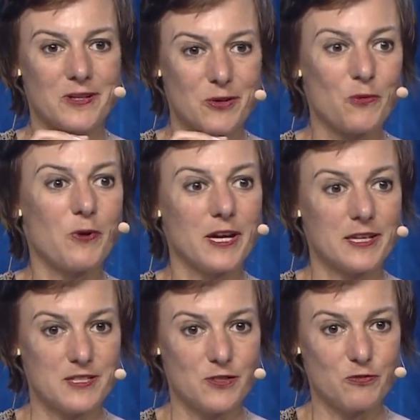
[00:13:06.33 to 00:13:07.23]

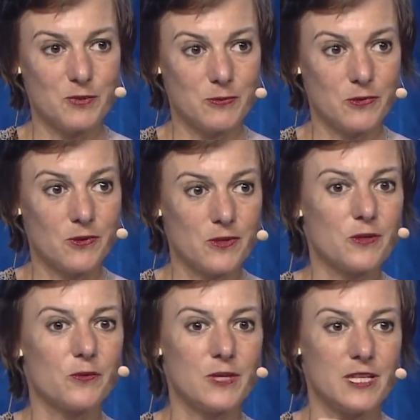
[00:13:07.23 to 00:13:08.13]
Awareness of people,
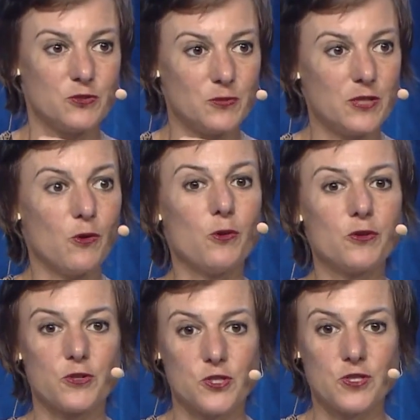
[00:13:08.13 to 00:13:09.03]
we need to be all
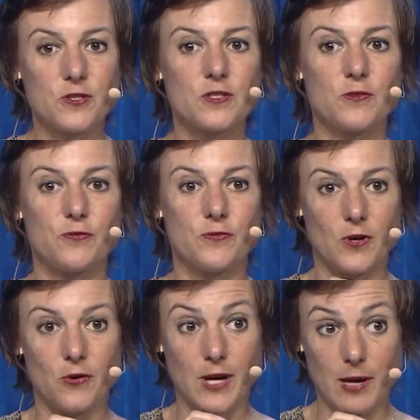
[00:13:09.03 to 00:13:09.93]
conscious of
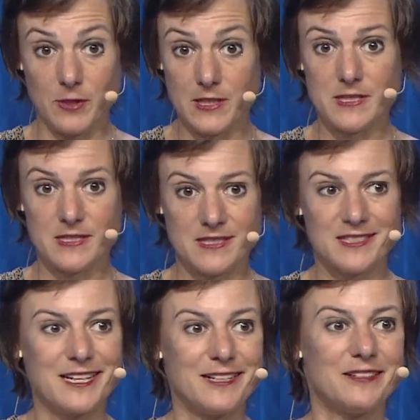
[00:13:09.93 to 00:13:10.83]
our habits,
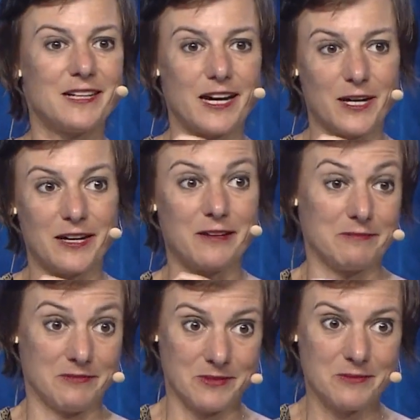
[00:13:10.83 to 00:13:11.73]

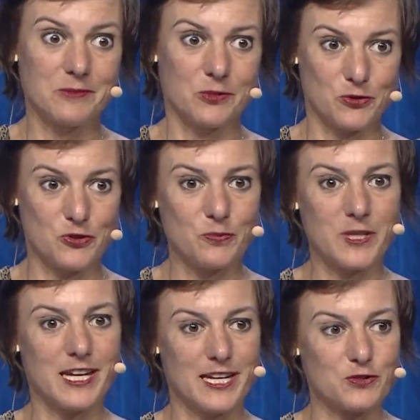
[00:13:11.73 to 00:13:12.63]

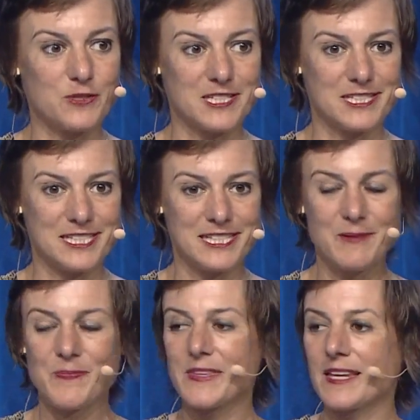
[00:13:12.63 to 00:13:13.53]
consuming electricity,
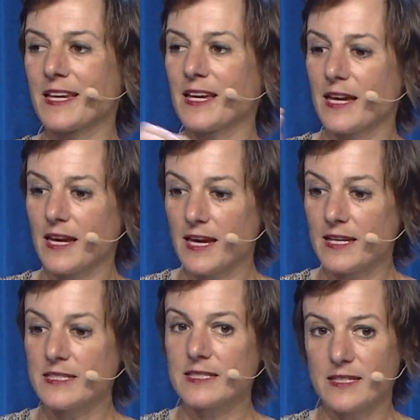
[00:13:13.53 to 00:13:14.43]

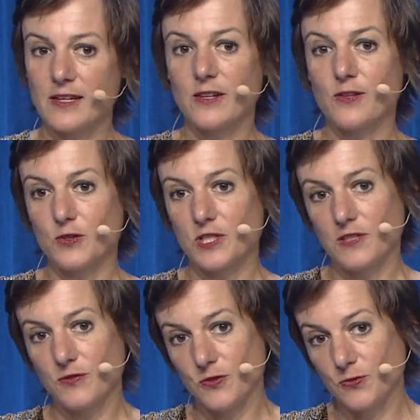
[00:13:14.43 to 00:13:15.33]
and the
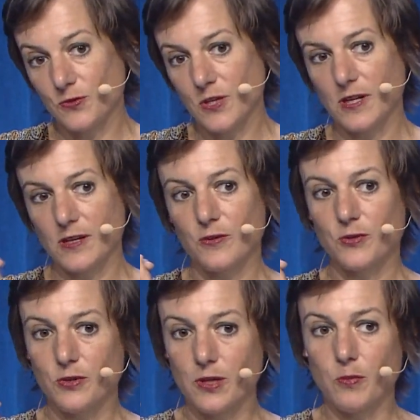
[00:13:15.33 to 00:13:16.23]
shift to
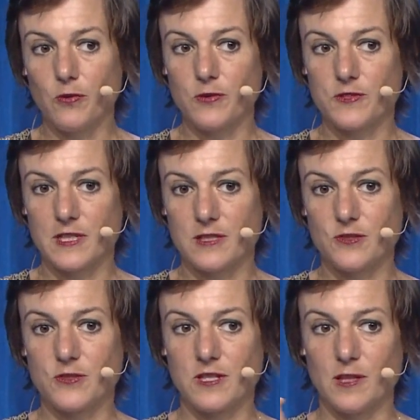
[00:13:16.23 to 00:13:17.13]
renewables and
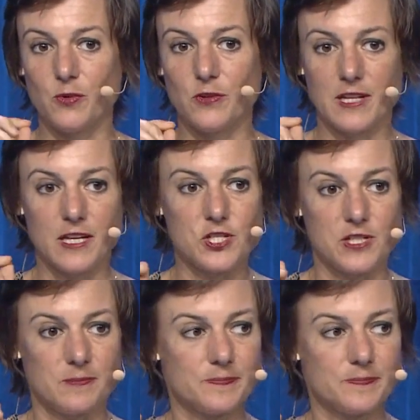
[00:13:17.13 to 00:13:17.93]
sustainable energy.